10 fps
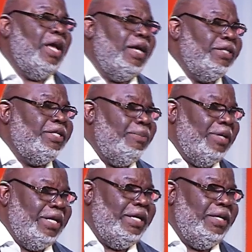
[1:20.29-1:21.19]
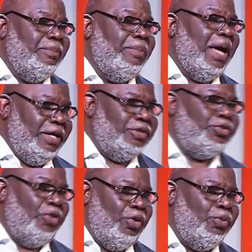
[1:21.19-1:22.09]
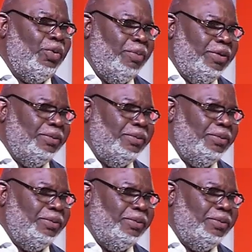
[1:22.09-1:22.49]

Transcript: intimidated by a strong woman.